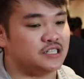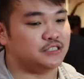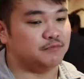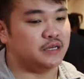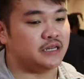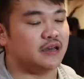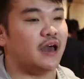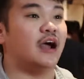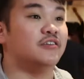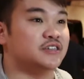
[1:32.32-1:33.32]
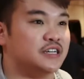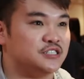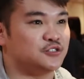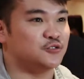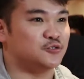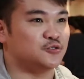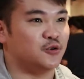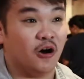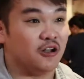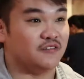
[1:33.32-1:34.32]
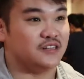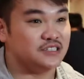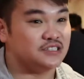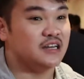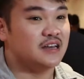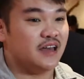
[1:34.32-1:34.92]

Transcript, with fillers: is such a big heritage to, to all of us,